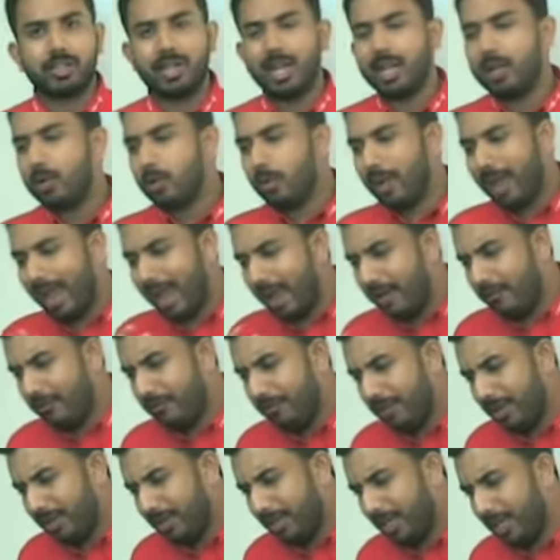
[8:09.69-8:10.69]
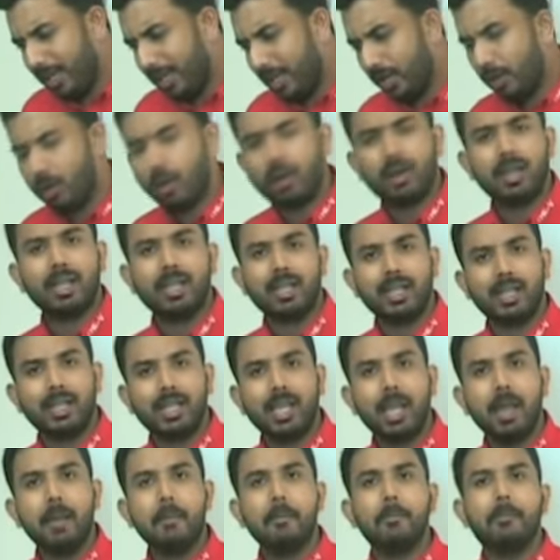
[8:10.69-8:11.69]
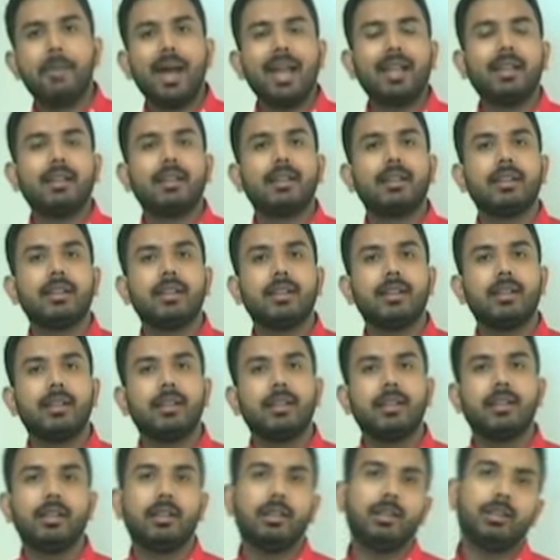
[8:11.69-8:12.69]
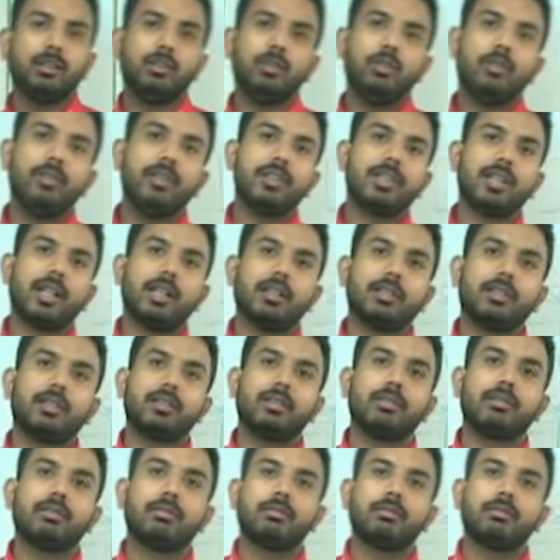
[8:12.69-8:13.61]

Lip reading: They do everything accordingly, but no results.